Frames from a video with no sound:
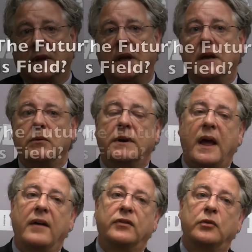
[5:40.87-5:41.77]
It would
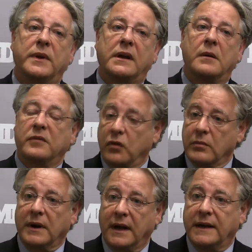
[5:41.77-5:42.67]
have to become
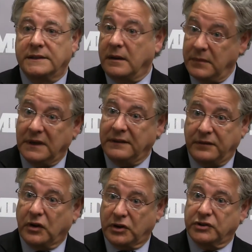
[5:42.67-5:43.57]
formalized, I believe,
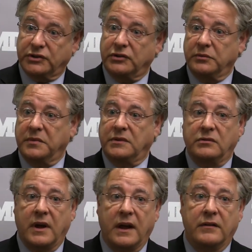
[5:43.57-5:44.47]
first to,
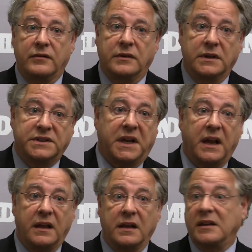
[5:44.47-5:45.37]
to have,
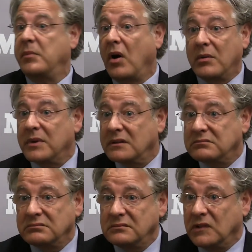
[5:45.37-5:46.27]
say, a department
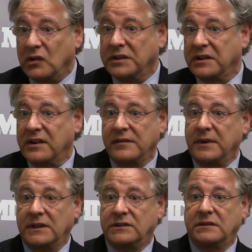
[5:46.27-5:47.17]
of integrative
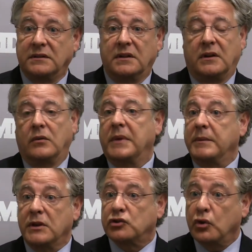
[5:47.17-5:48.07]
medicine,
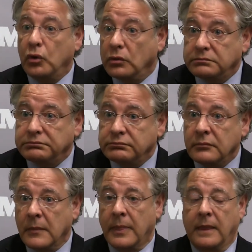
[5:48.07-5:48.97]
maybe a school.
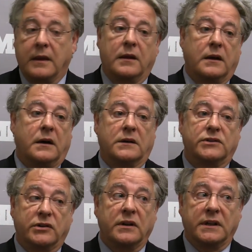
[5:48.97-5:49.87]
Uh,
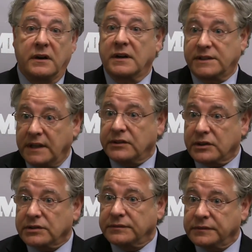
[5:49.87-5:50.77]
certainly, there are
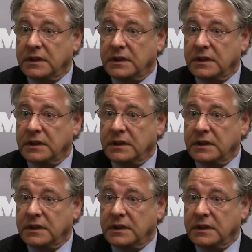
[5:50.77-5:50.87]
centers.